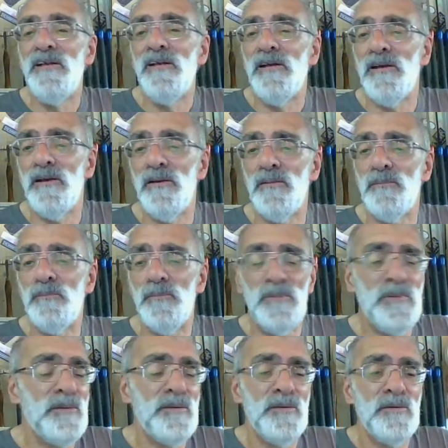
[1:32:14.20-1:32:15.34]
um,
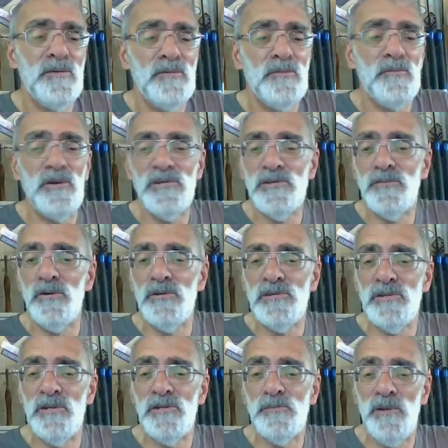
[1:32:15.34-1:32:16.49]
Rust,
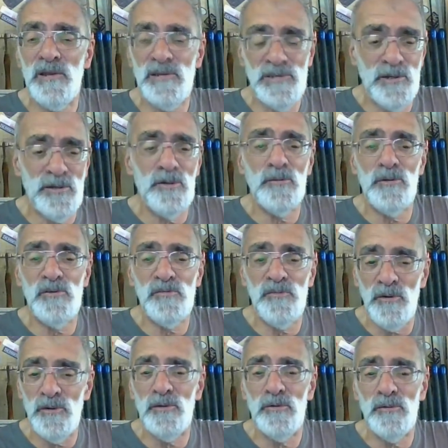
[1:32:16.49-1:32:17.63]
Rustin's plastic coat is
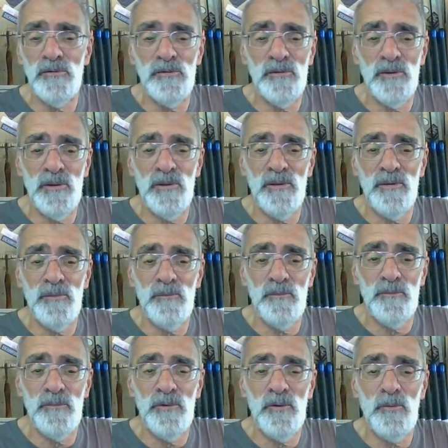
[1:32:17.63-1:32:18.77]
very good. Um,
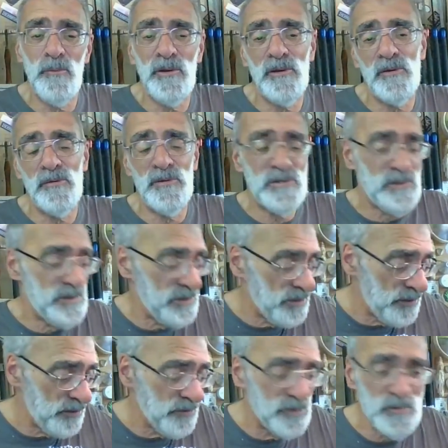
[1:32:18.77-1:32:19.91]
my old mate Chris
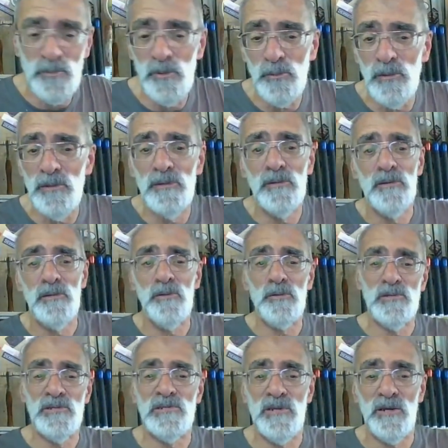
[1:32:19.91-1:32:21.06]
uh, Chris Pooley
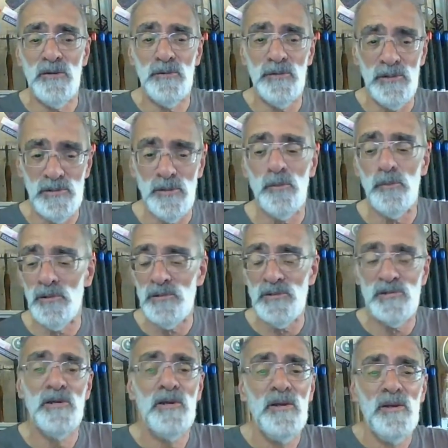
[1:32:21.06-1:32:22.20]
uses that on his goblets.
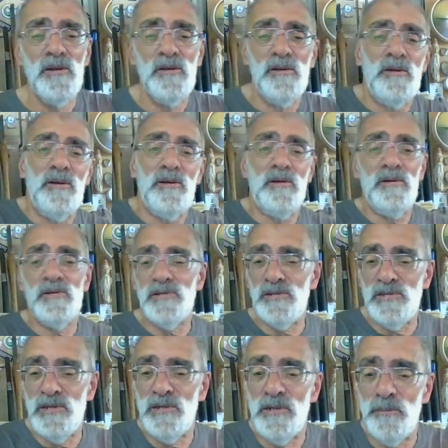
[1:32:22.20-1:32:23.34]
Uh, as I
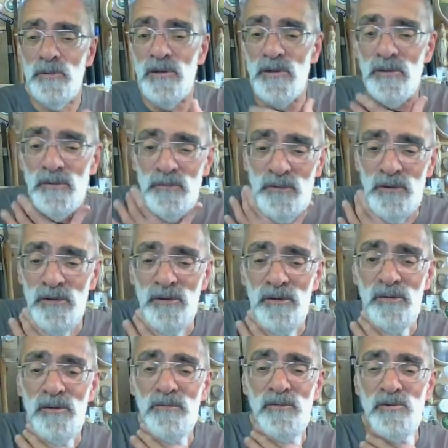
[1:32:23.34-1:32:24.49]
said at the beginning of the uh,
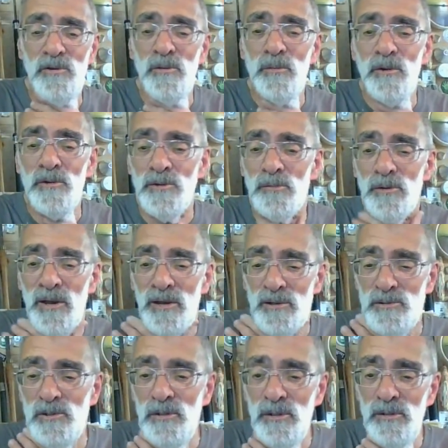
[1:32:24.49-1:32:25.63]
of the stream, I don't
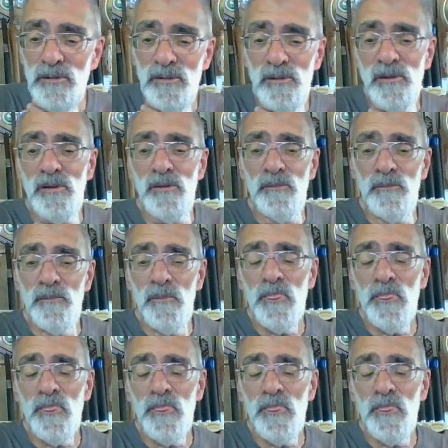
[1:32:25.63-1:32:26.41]
actually um,